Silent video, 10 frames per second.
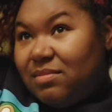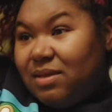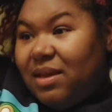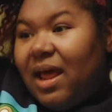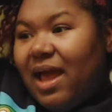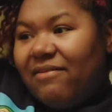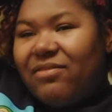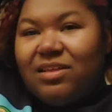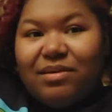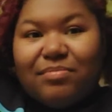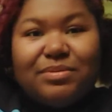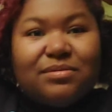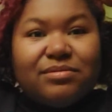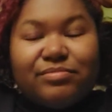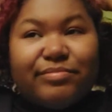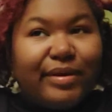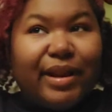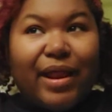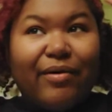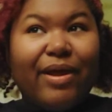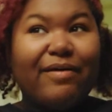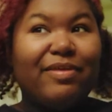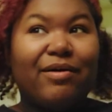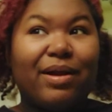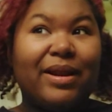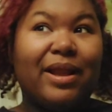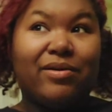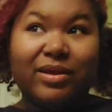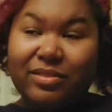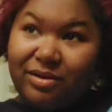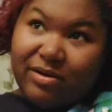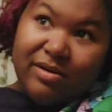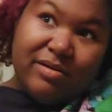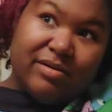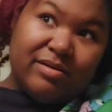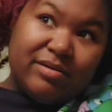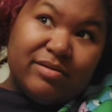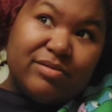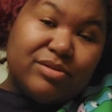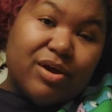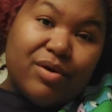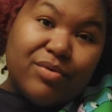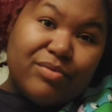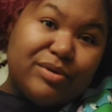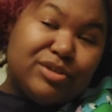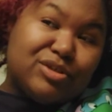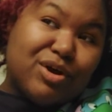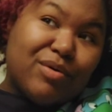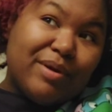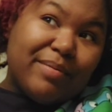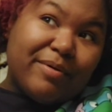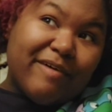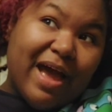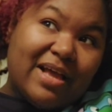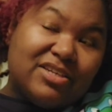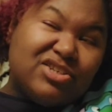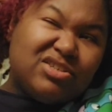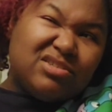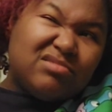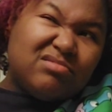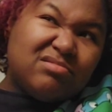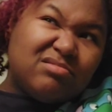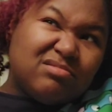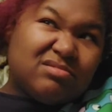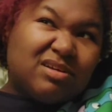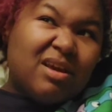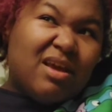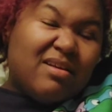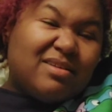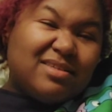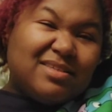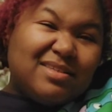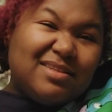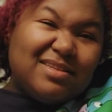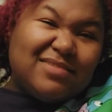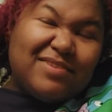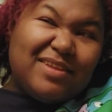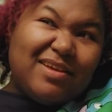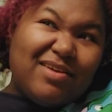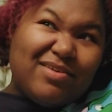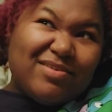And I have clips, and I don't have that right now either. So we just go improvise, just in this video.